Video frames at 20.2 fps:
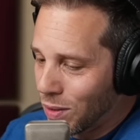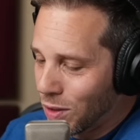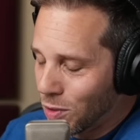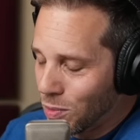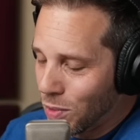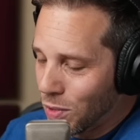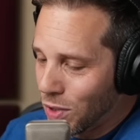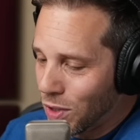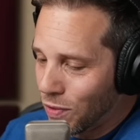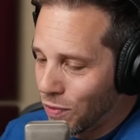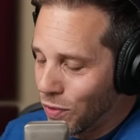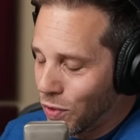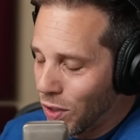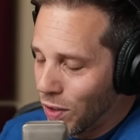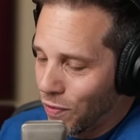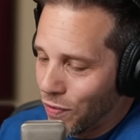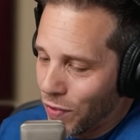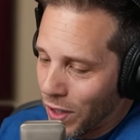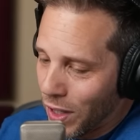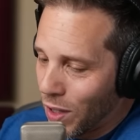We're supposed to
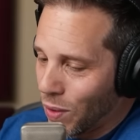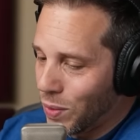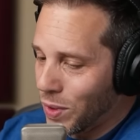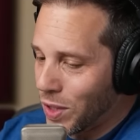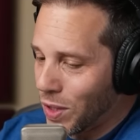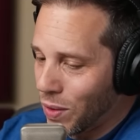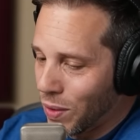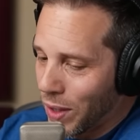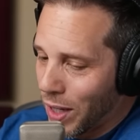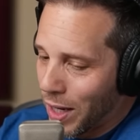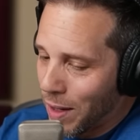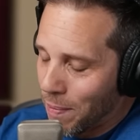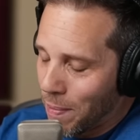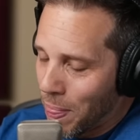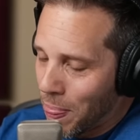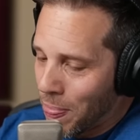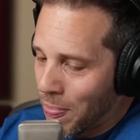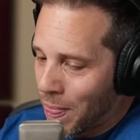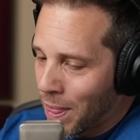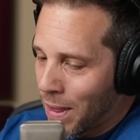try and figure out what's going
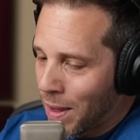on.